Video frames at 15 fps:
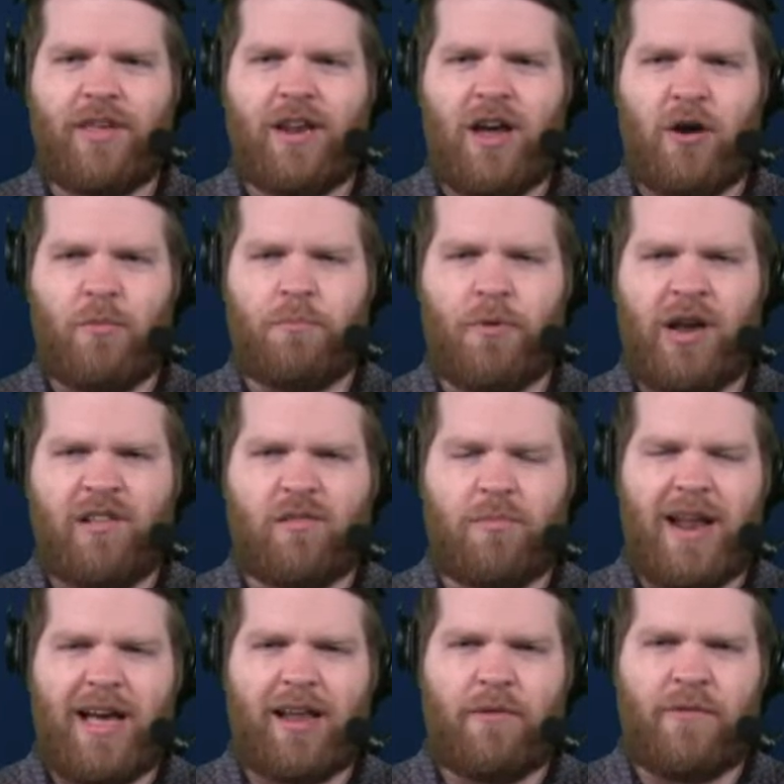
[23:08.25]
you know, bring
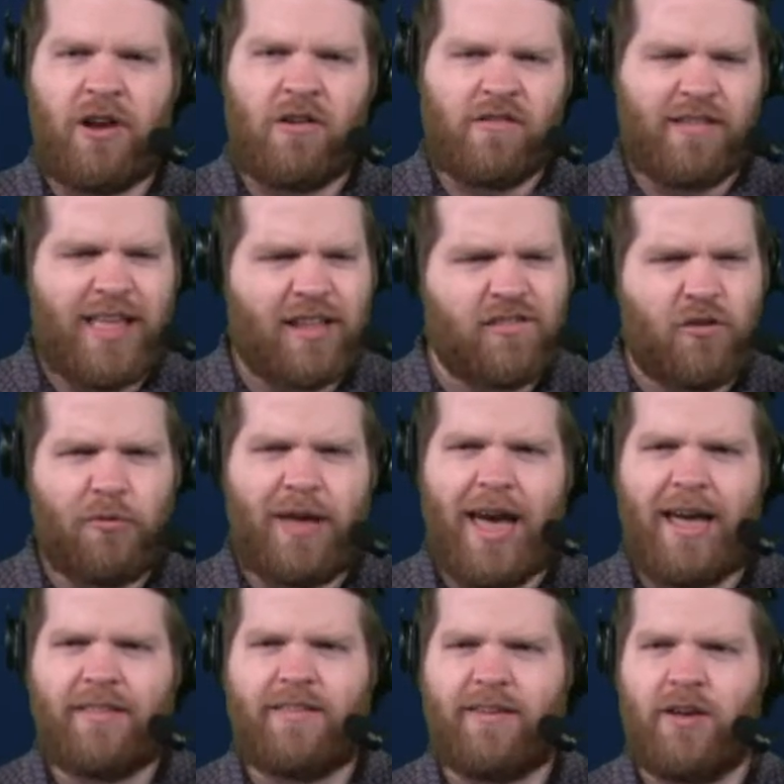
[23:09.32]
some negative energy, that's
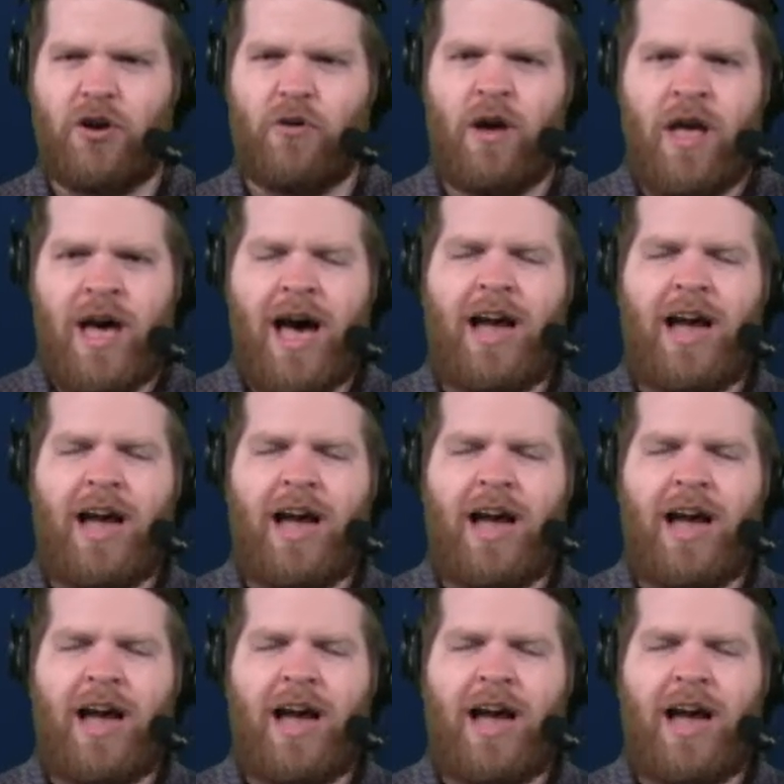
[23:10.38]
okay too.